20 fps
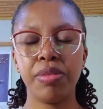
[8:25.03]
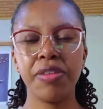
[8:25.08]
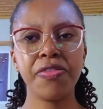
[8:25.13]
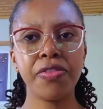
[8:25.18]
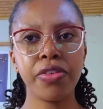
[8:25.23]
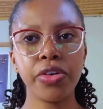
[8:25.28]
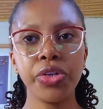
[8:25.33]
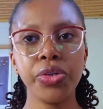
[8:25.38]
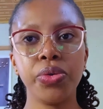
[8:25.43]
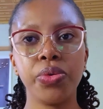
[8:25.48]

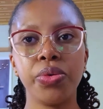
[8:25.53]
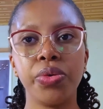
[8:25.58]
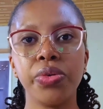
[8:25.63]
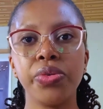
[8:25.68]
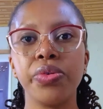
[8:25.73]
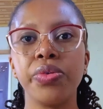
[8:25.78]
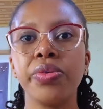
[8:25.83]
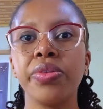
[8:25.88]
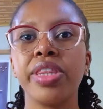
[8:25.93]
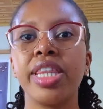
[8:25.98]
Before you
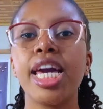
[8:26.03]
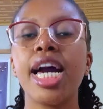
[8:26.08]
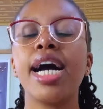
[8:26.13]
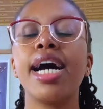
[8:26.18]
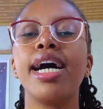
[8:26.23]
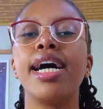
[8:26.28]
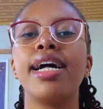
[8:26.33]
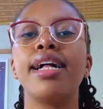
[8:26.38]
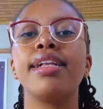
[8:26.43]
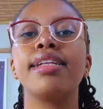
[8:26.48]
go, there
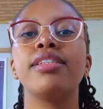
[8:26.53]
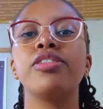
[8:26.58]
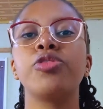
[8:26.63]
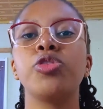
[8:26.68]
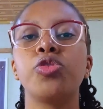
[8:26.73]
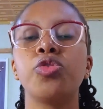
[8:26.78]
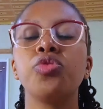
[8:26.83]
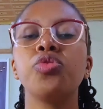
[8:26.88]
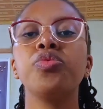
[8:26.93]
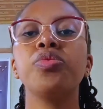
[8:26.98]
are
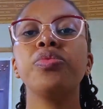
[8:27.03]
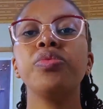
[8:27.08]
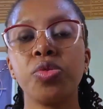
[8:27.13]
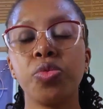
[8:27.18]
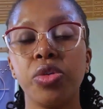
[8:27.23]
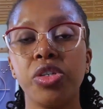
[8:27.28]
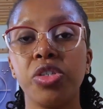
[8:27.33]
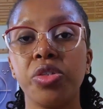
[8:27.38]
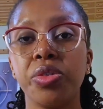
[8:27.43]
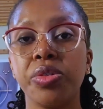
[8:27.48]
two
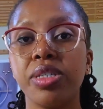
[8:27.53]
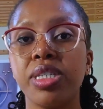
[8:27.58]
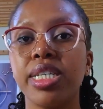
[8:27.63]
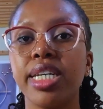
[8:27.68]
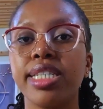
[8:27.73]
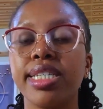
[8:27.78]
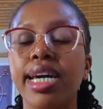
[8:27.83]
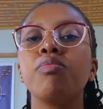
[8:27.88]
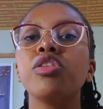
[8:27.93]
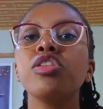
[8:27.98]
questions that
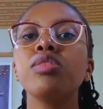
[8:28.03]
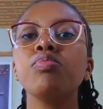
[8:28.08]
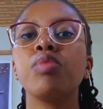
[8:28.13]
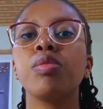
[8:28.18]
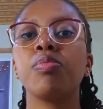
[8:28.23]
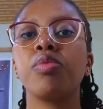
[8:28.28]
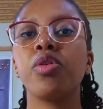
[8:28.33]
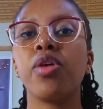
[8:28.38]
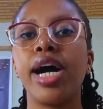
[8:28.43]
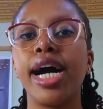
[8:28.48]
most
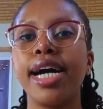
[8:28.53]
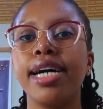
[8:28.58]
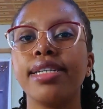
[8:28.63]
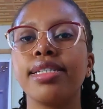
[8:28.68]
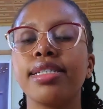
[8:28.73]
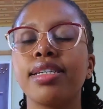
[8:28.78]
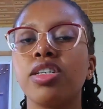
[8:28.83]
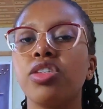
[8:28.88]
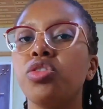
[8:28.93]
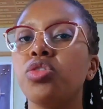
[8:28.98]
people
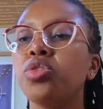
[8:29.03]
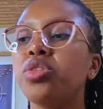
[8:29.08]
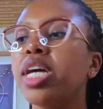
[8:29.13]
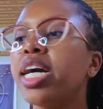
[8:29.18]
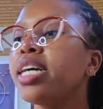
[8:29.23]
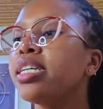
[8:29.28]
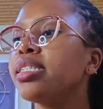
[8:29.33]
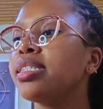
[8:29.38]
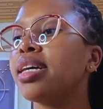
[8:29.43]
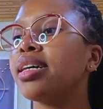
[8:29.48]
ask. Should
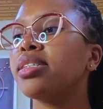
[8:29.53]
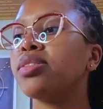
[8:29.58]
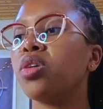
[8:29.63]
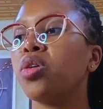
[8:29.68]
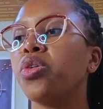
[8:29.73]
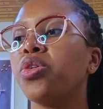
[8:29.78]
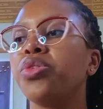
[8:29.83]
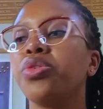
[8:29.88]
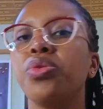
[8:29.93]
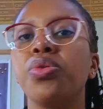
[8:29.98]
I start
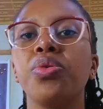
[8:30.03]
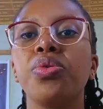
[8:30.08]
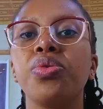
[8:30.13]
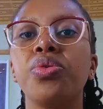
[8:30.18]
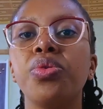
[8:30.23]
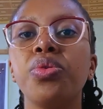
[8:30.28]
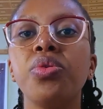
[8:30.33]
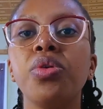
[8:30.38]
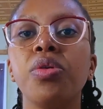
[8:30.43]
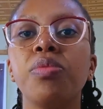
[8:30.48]
on
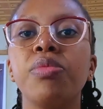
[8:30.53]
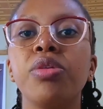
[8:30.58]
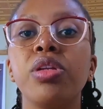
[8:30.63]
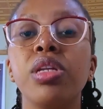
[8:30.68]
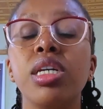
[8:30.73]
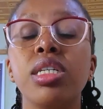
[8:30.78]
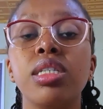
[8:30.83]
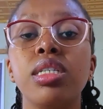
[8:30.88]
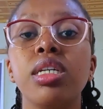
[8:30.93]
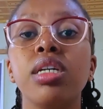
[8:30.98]
Odoo
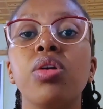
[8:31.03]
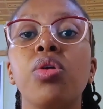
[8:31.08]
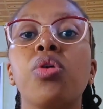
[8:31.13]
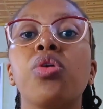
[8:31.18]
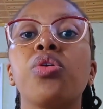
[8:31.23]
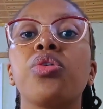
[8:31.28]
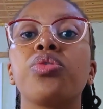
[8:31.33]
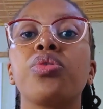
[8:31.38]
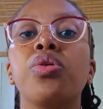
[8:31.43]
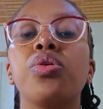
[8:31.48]
Community
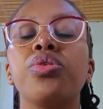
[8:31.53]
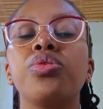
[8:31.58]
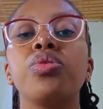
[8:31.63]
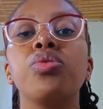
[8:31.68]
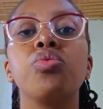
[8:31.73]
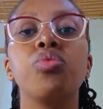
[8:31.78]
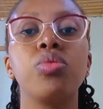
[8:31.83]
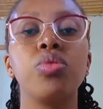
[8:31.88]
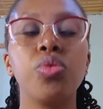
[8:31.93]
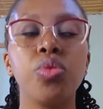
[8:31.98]
or on
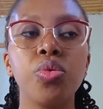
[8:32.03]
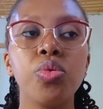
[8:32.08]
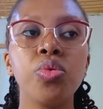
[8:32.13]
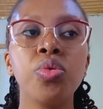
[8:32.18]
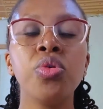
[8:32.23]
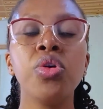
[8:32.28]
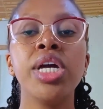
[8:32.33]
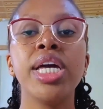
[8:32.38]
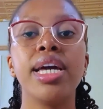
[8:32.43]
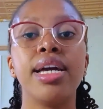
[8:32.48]

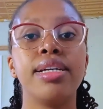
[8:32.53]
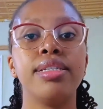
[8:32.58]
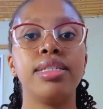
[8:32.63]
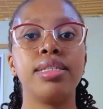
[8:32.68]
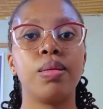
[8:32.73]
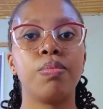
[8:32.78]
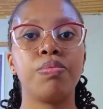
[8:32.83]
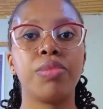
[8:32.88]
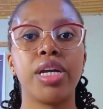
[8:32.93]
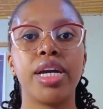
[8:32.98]
Odoo
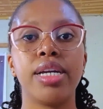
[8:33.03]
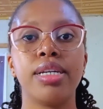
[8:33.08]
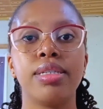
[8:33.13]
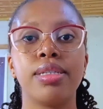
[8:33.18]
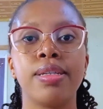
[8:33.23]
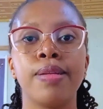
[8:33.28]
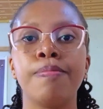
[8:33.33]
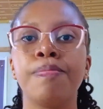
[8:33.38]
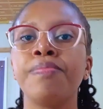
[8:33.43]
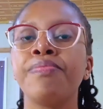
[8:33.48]
Enterprise?